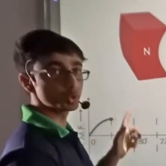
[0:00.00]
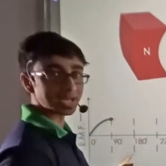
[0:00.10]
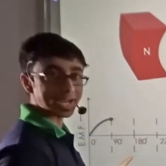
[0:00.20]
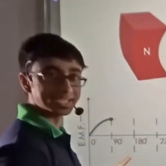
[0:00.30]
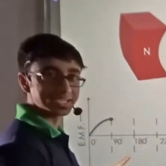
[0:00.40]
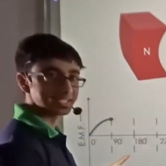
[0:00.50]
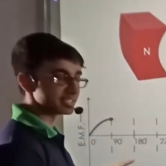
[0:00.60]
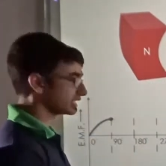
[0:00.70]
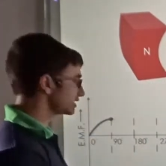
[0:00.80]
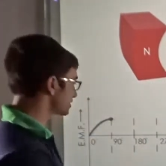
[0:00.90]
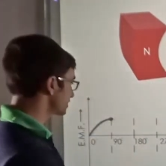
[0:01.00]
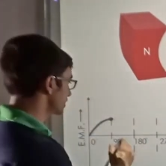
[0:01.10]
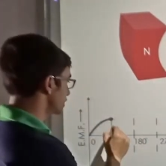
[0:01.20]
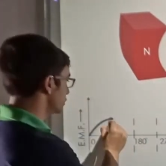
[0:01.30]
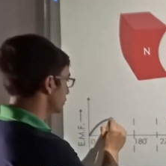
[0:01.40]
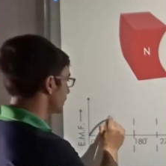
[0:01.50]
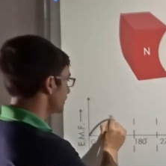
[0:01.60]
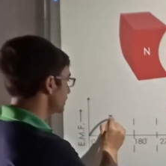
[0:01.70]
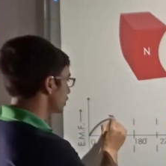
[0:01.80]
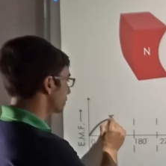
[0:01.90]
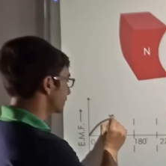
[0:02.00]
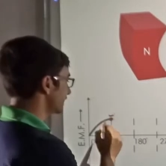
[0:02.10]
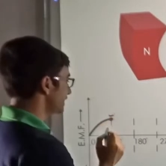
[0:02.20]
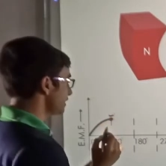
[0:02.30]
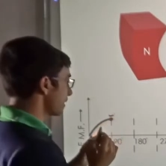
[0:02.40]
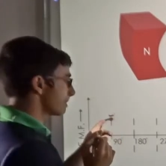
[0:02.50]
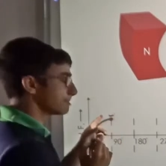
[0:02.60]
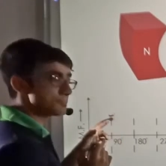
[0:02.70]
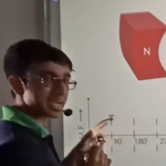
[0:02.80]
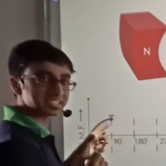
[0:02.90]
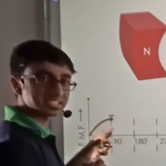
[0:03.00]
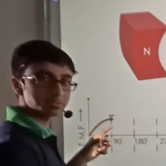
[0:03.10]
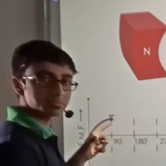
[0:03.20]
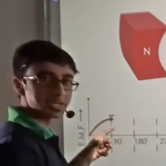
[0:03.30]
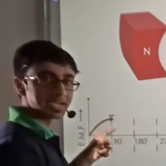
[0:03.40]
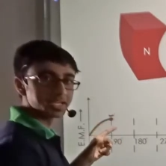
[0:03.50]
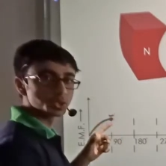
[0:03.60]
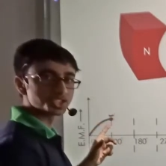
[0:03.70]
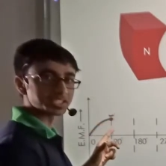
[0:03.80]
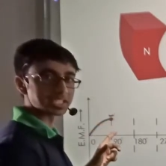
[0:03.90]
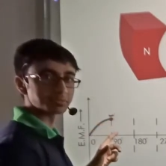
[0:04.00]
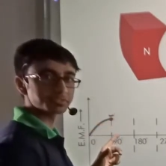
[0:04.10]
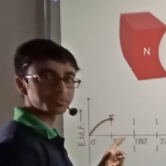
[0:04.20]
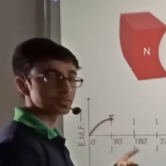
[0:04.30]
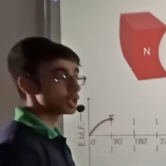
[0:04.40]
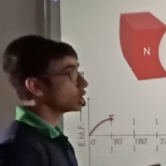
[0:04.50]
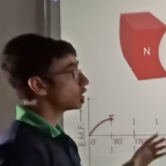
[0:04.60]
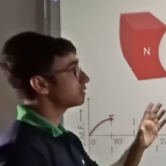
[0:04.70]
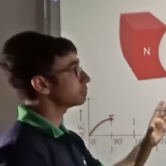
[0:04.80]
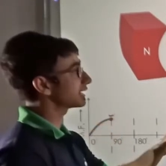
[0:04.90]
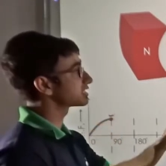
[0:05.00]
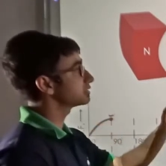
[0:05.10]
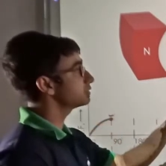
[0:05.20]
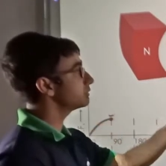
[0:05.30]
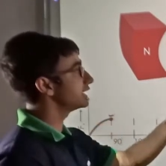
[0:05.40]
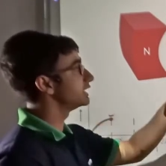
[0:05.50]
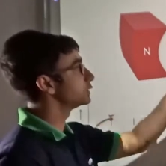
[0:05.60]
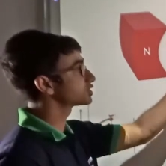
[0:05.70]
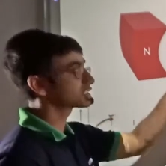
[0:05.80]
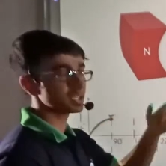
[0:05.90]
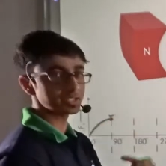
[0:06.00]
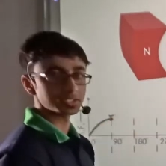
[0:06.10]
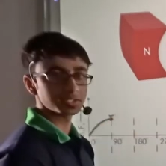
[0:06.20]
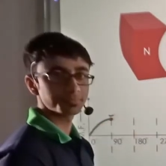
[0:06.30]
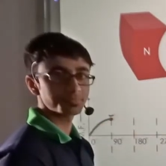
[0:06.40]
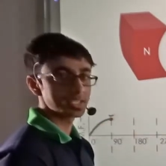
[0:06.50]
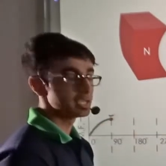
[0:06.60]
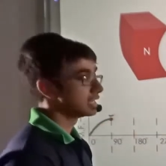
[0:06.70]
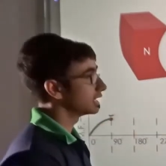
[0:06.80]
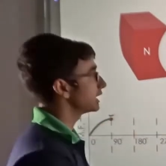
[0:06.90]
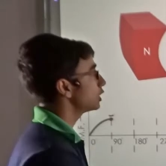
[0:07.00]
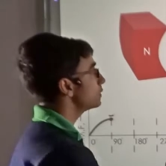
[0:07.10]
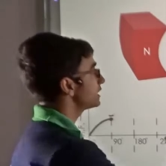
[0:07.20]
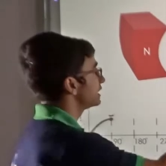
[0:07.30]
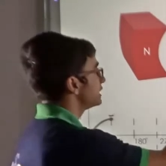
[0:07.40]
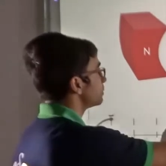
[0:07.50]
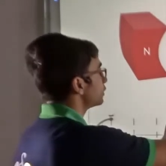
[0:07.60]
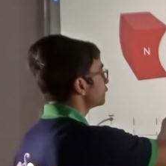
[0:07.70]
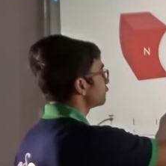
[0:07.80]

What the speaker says: through 90 degrees, we obtain maximum induced EMF or maximum induced current. Now we keep